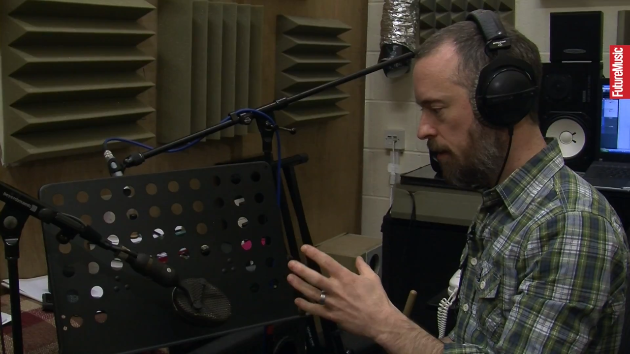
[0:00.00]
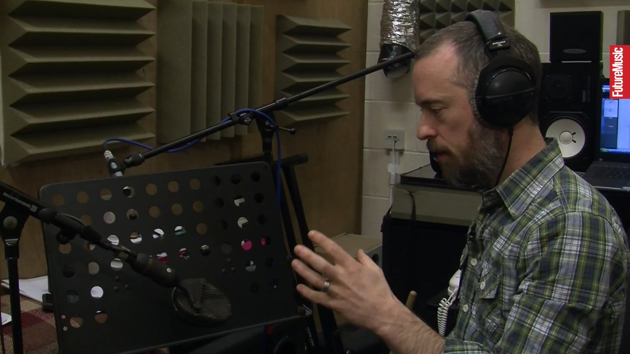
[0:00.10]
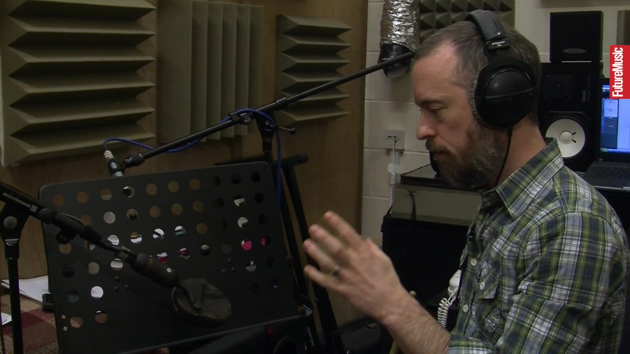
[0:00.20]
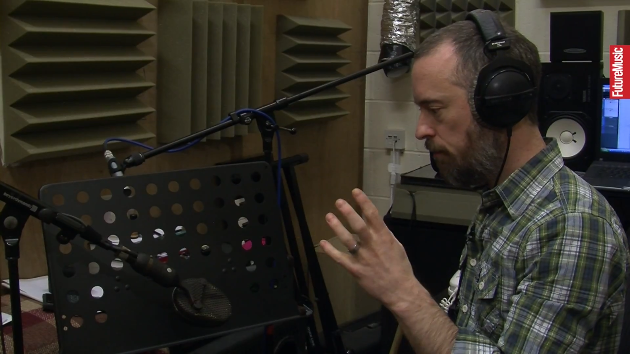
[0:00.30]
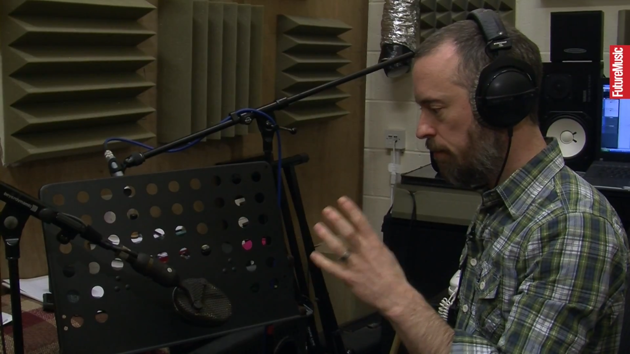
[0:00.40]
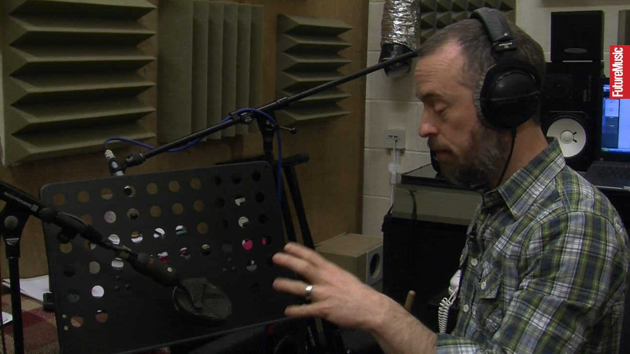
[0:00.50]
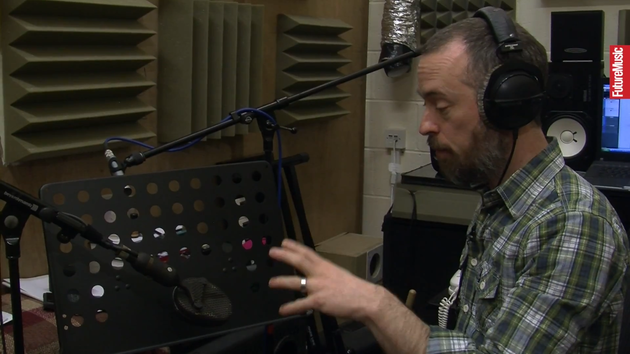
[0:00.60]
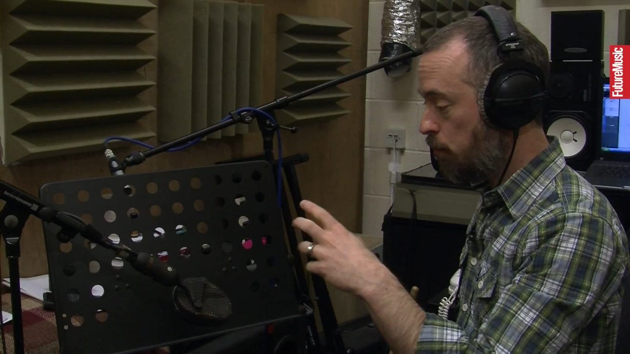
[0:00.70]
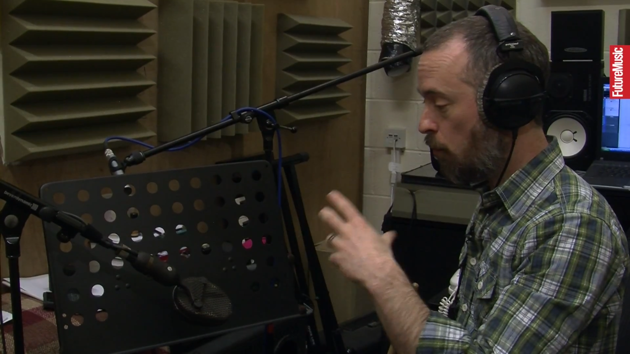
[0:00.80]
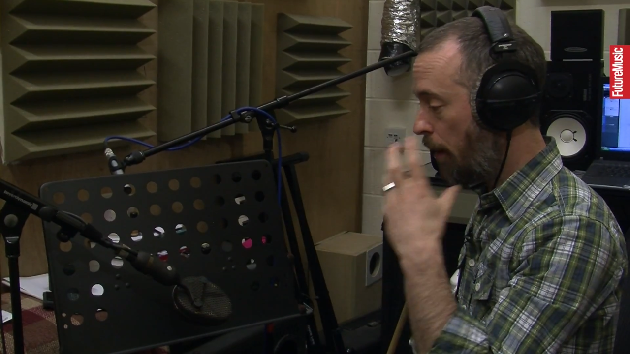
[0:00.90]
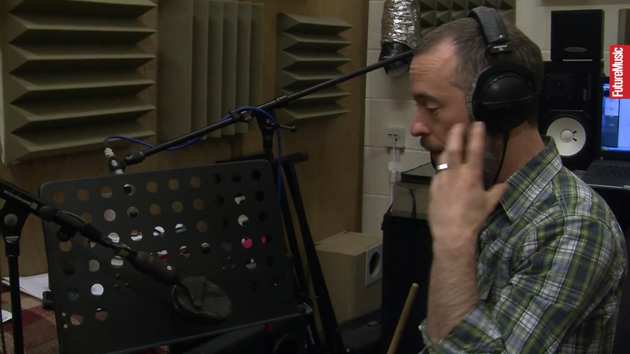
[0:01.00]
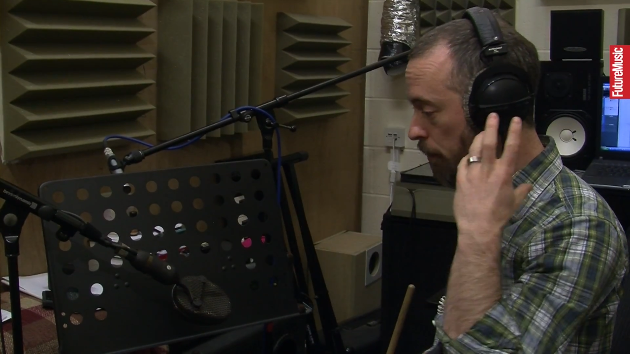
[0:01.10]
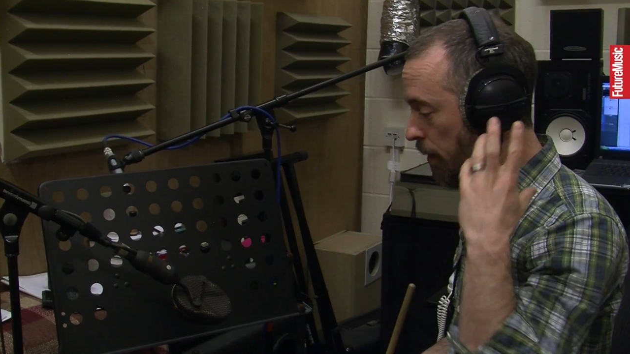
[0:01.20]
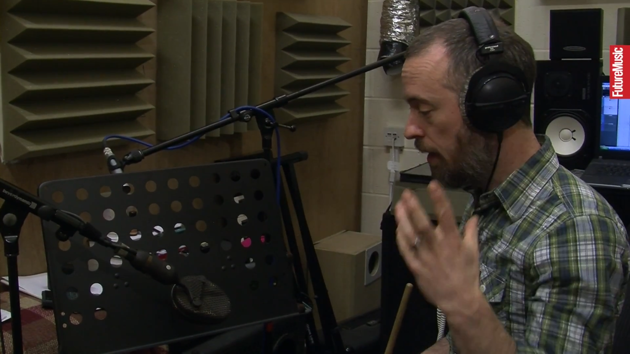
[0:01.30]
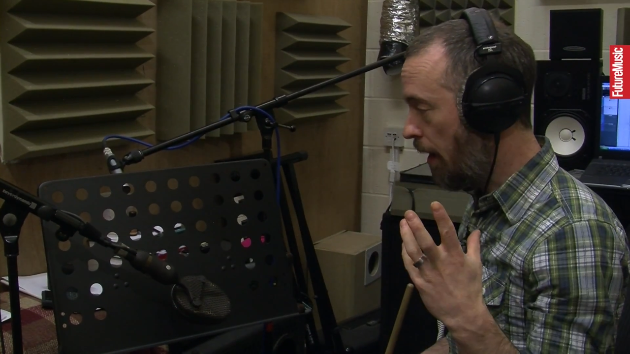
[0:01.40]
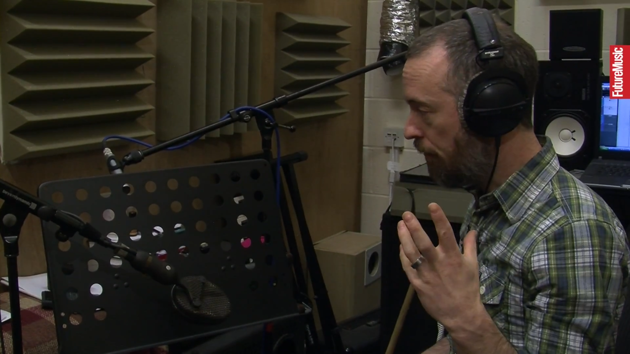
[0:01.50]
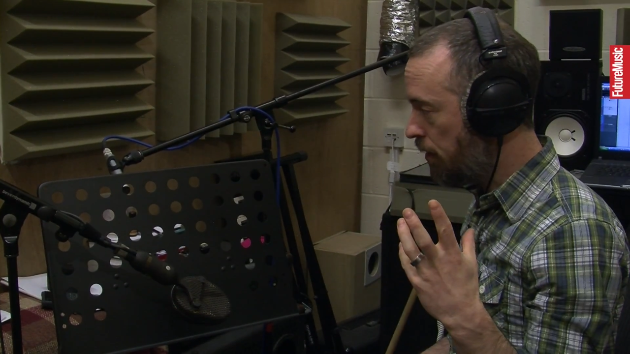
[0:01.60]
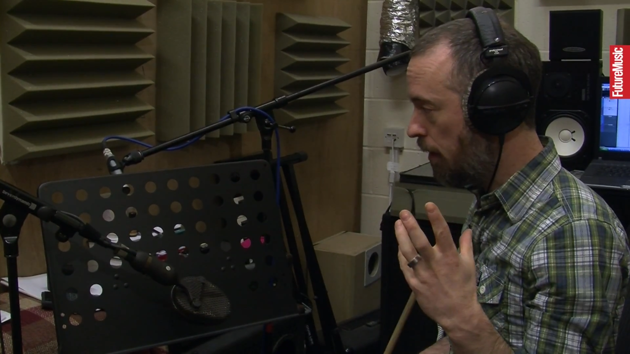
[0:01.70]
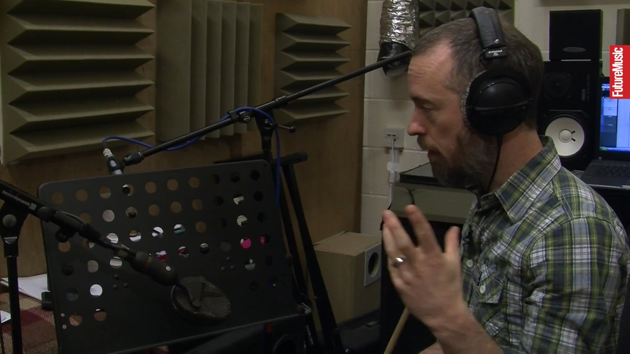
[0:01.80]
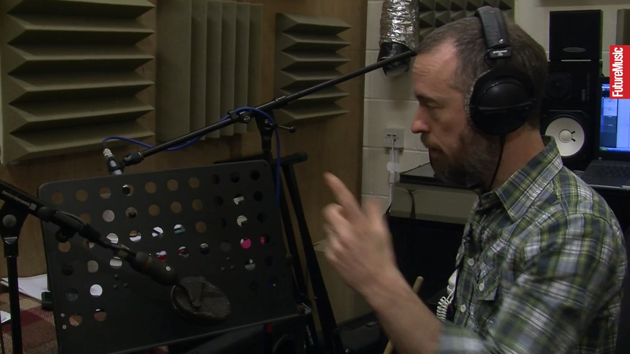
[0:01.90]
is much more apparent in my left
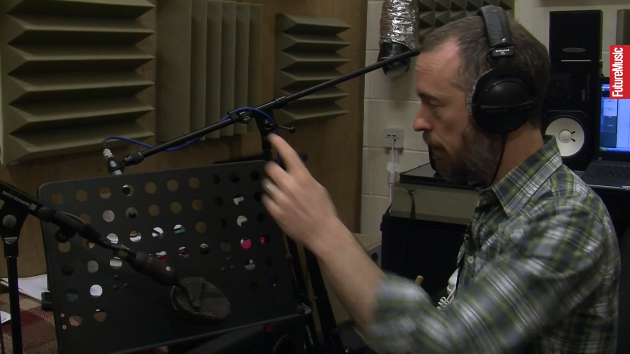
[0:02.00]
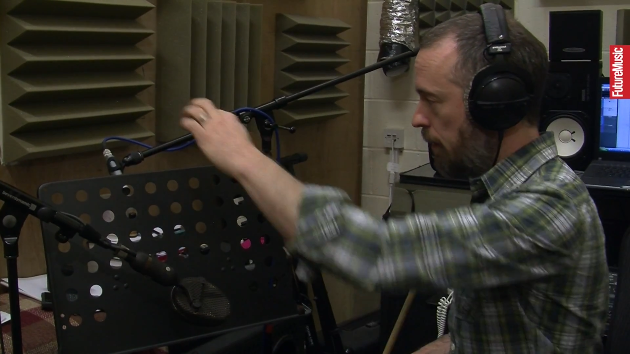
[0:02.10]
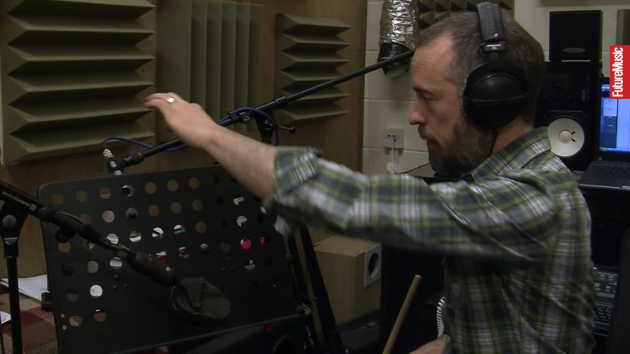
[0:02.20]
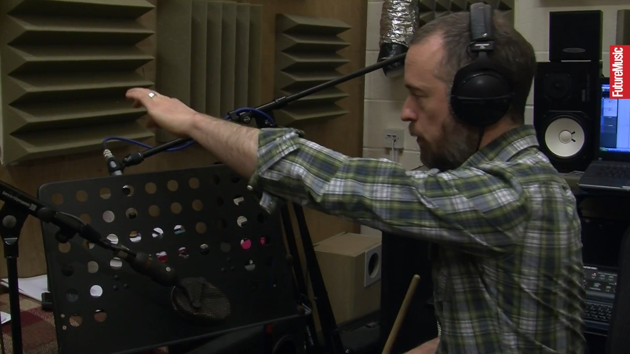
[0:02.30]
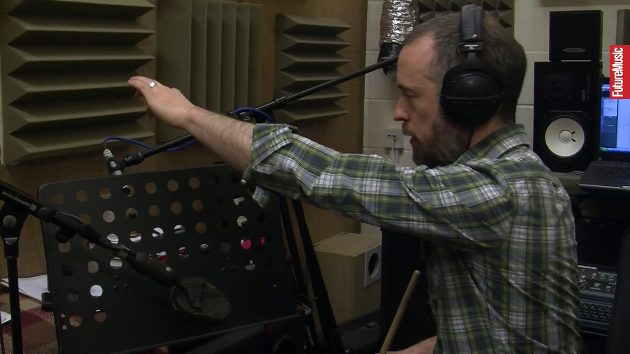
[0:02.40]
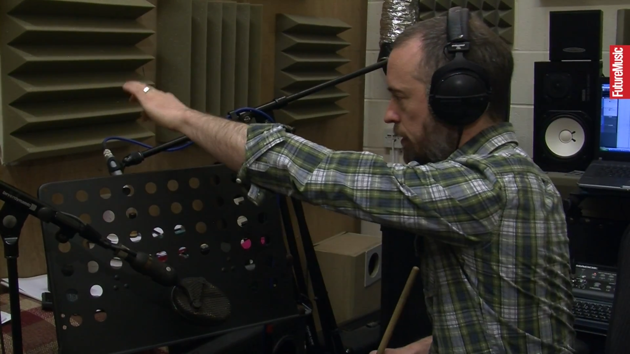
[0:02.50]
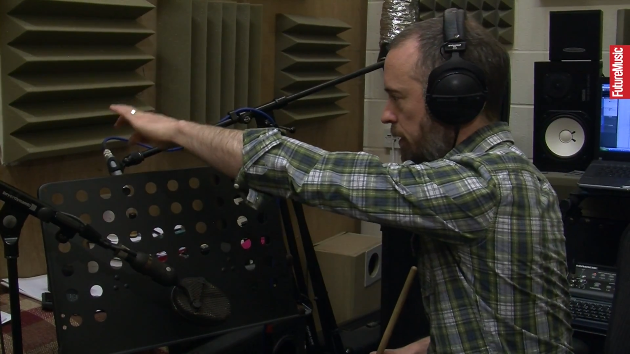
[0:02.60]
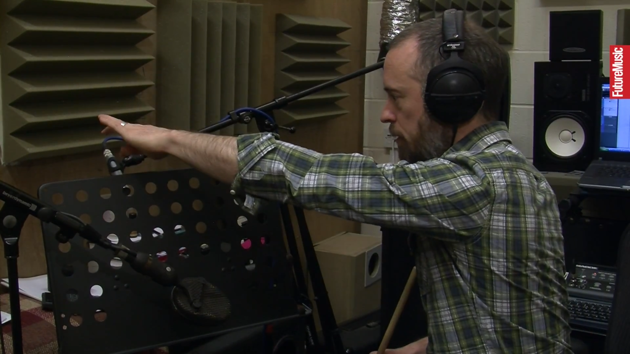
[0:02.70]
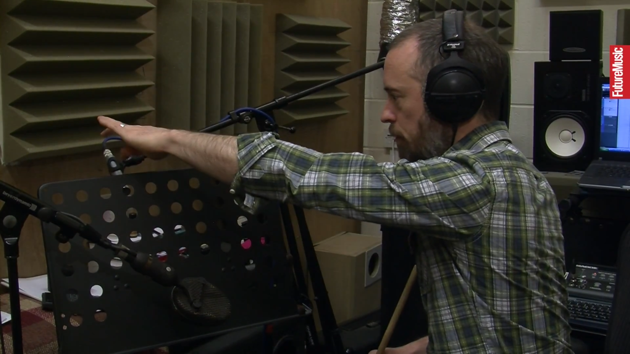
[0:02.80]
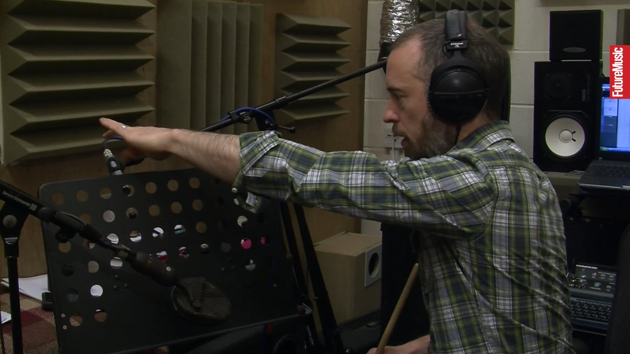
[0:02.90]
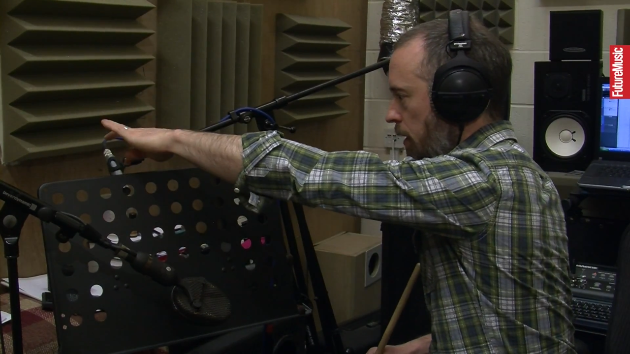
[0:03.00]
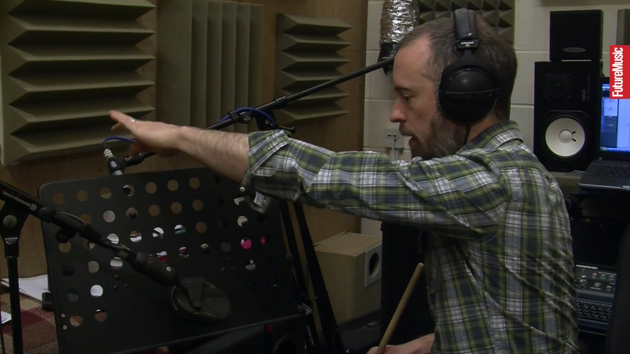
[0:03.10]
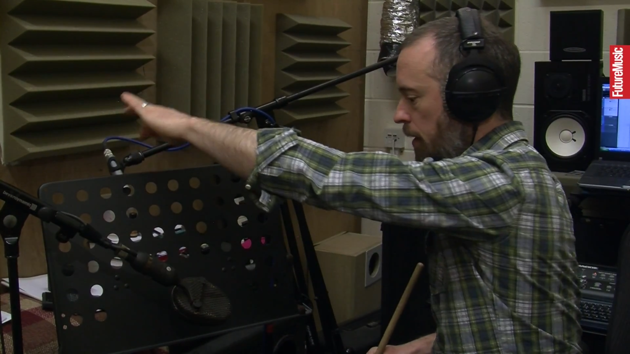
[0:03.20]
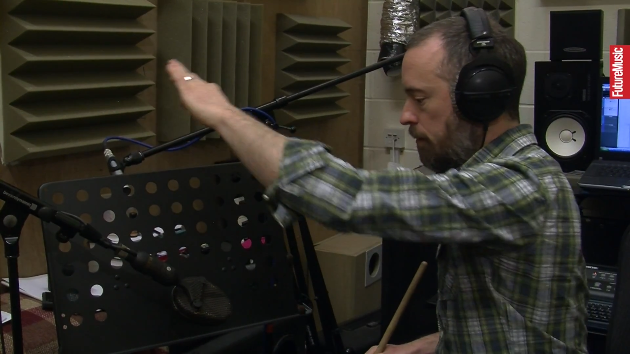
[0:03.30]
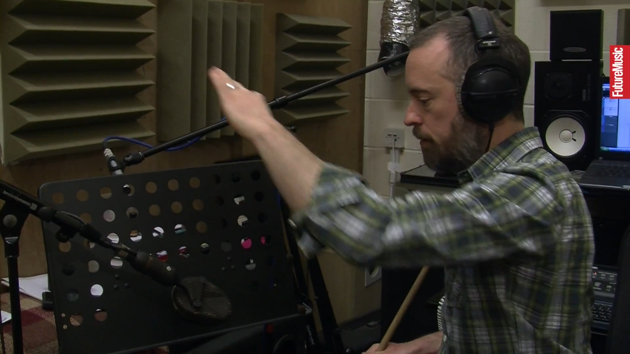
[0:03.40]
ear, so which is this mic here.